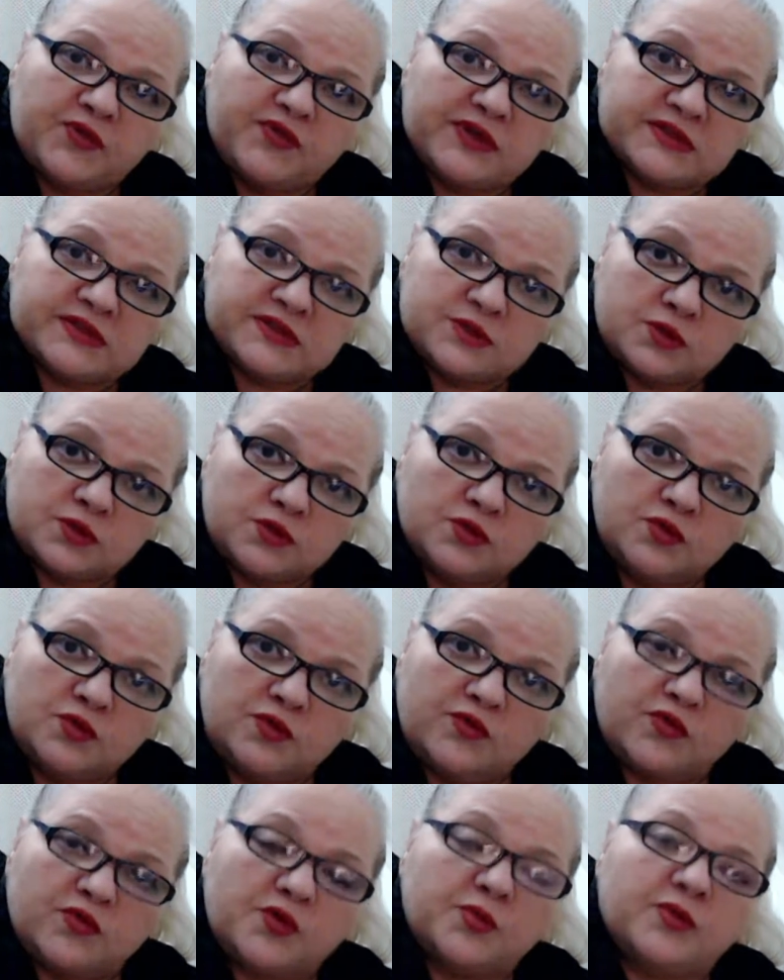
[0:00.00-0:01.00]
you
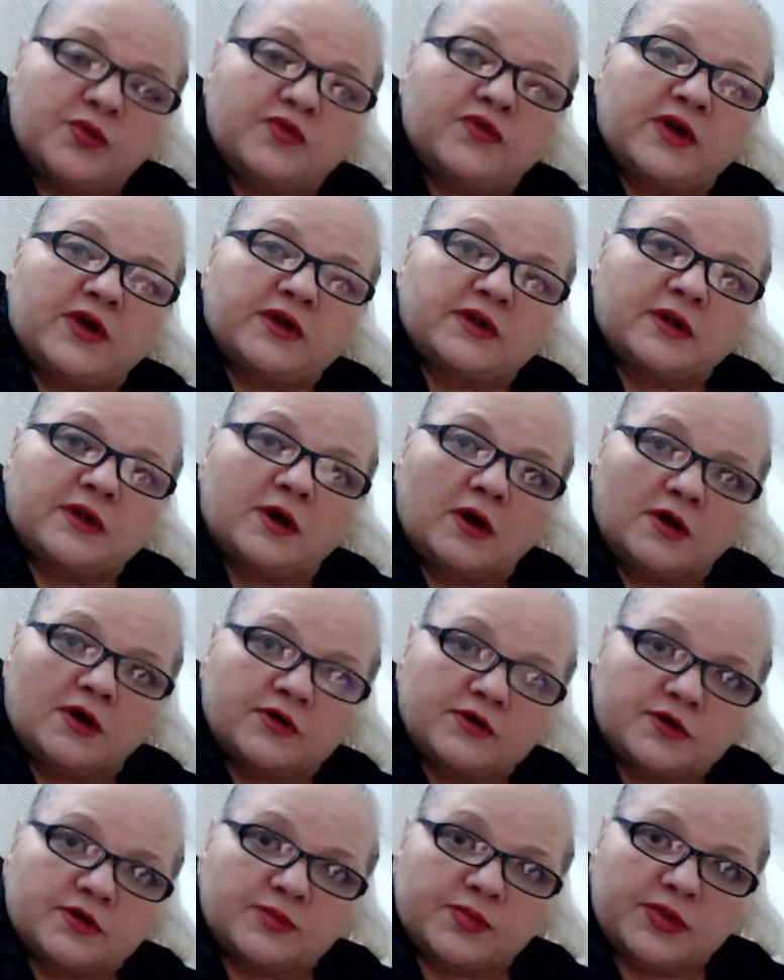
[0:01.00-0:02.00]
from infecting
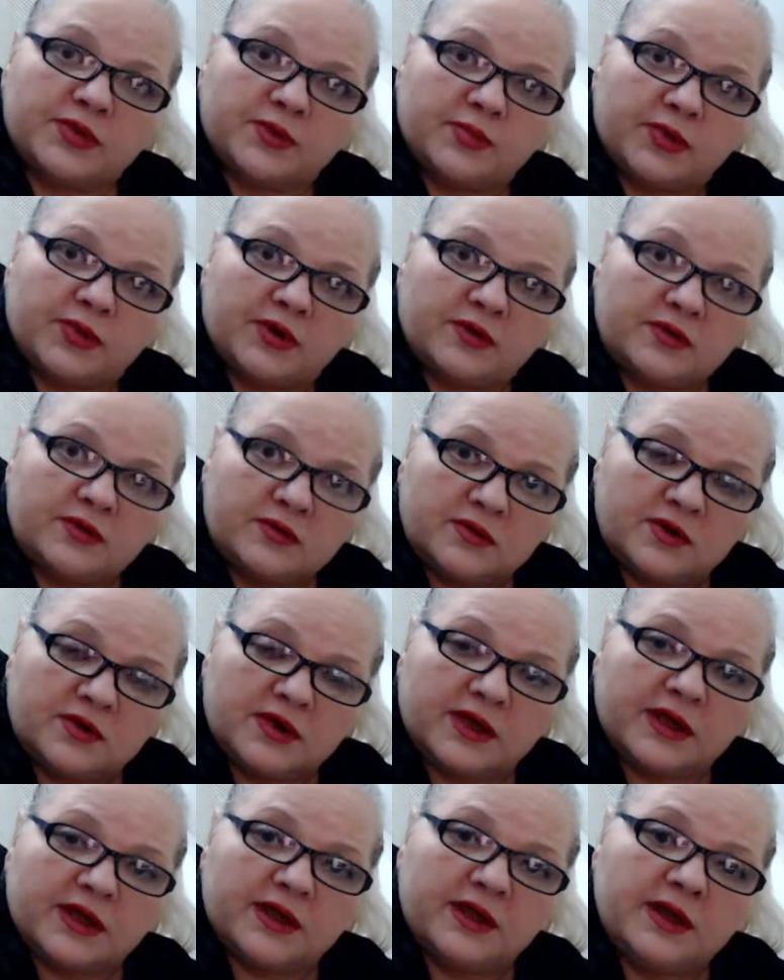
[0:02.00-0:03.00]
other people.
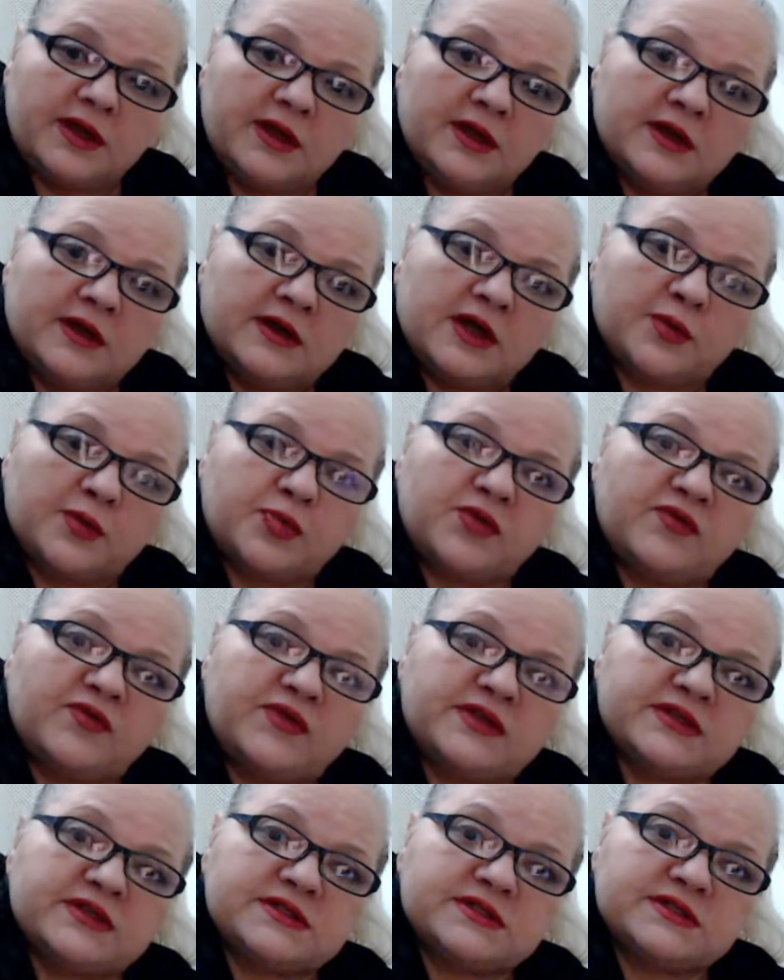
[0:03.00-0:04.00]
Okay, that
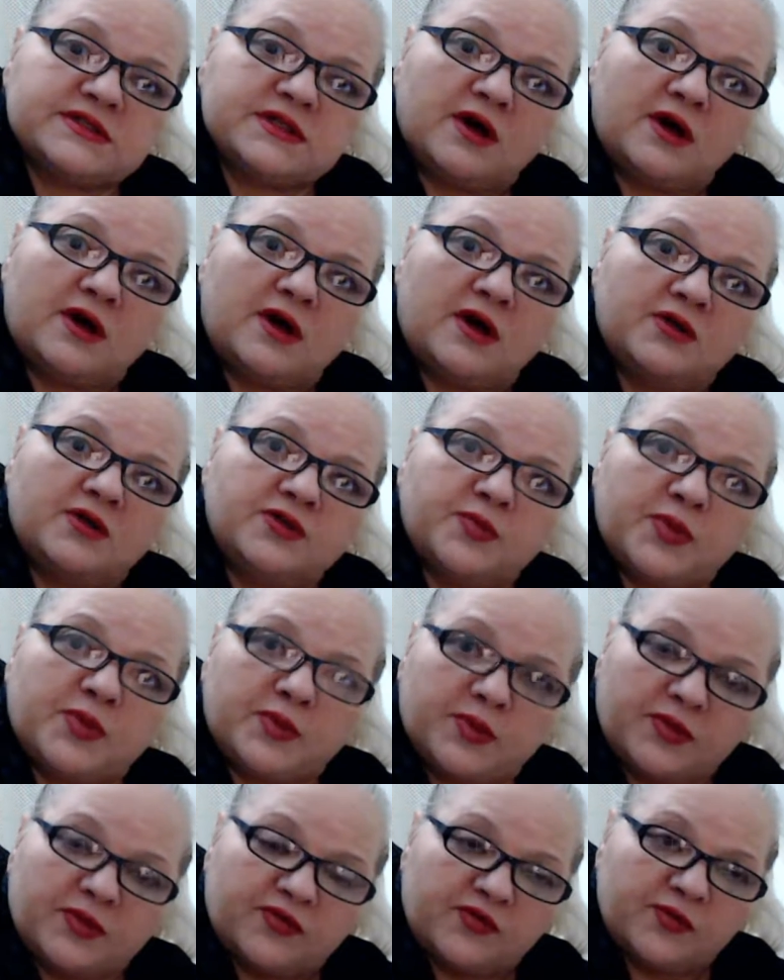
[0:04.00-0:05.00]
prevents other
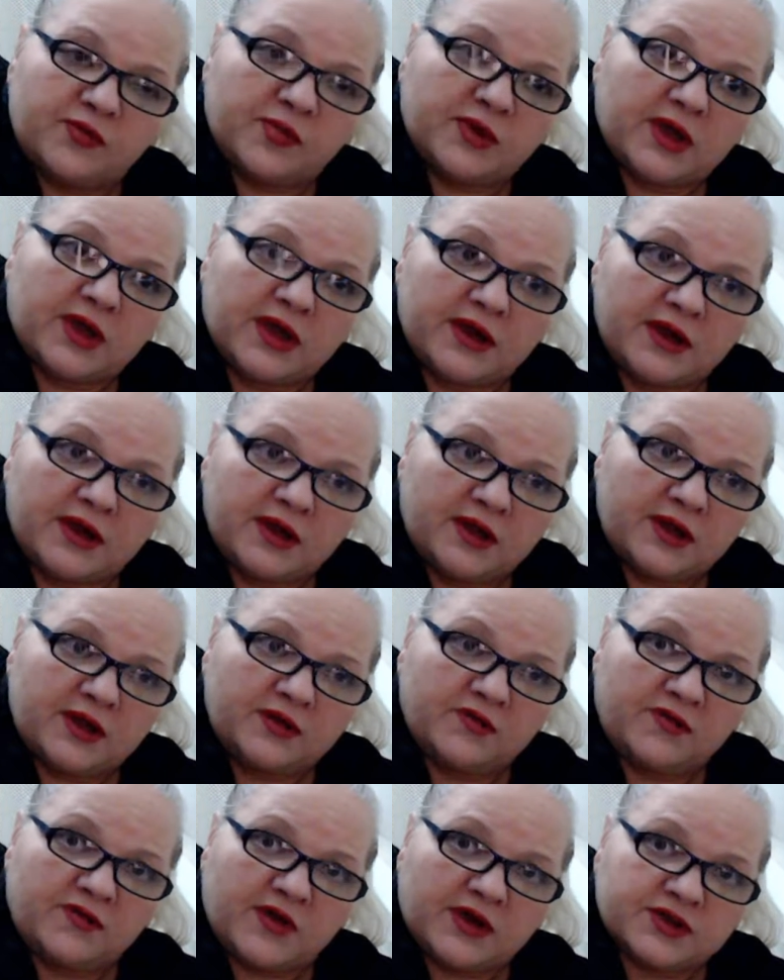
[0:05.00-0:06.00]
people from getting
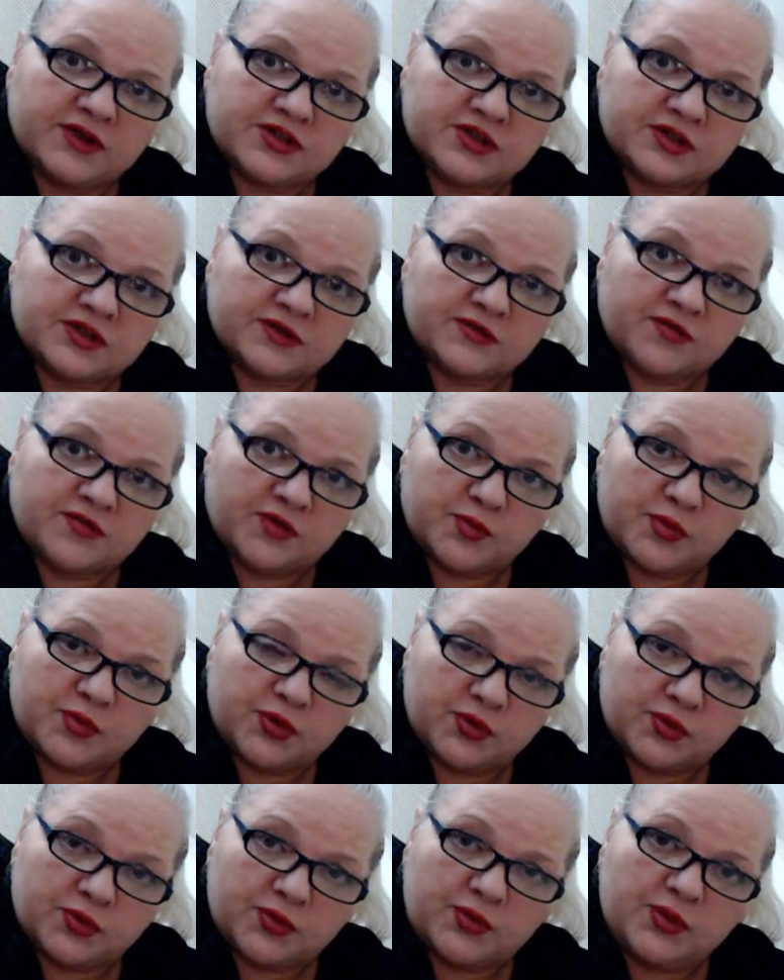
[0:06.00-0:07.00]
infection from
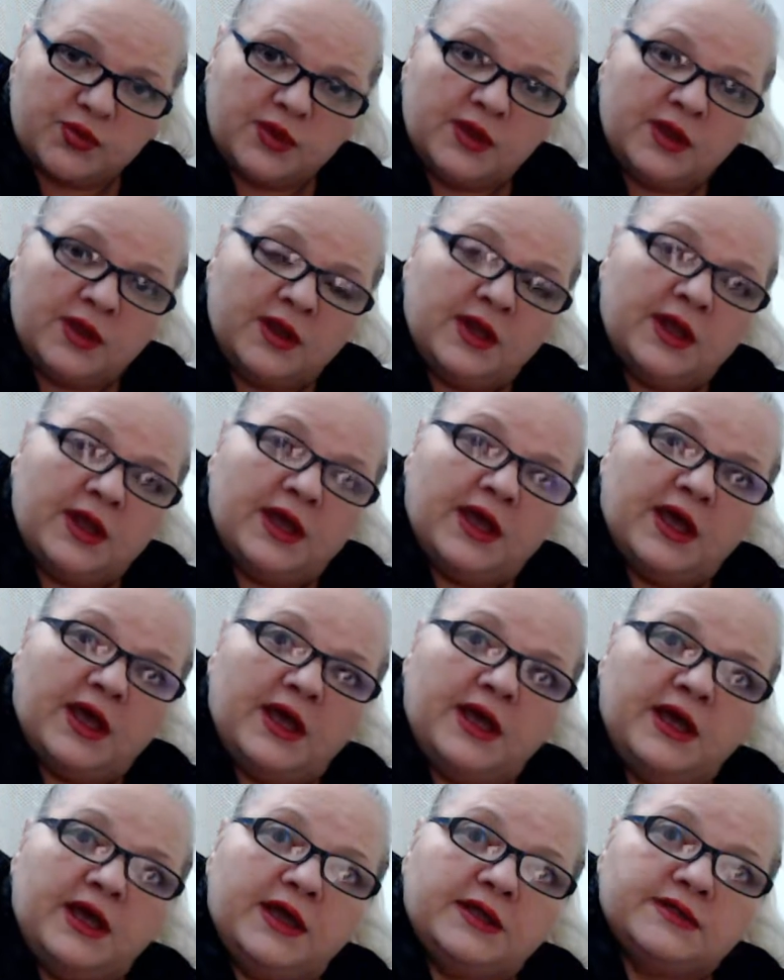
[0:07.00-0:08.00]
you.
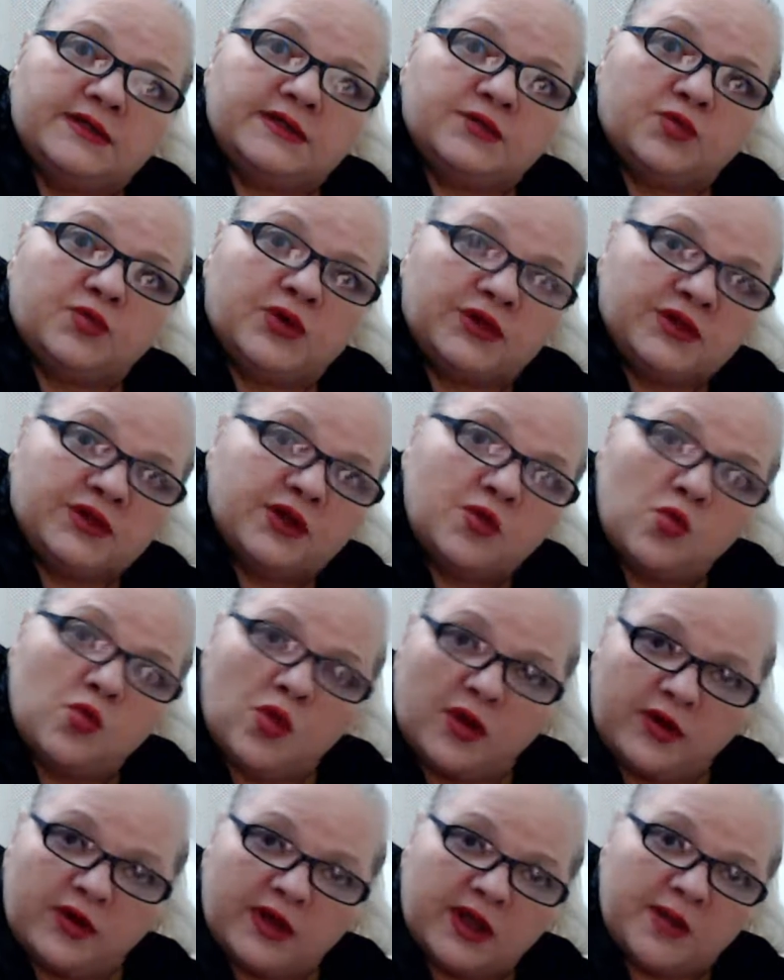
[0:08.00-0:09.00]
And when they're
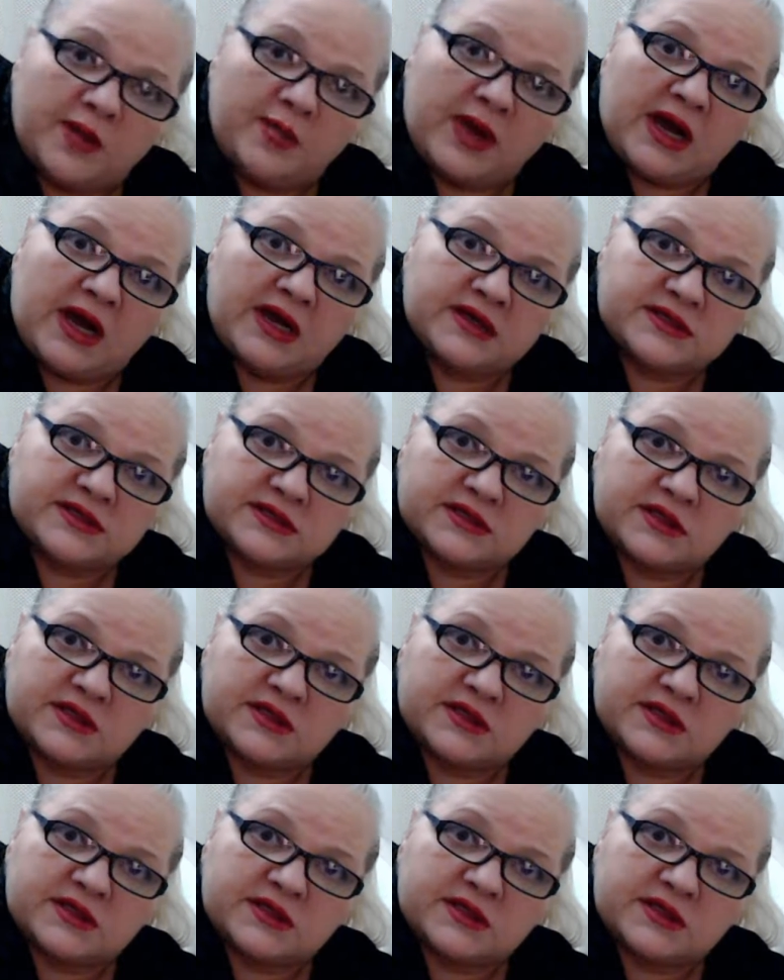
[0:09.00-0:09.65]
wearing a mask,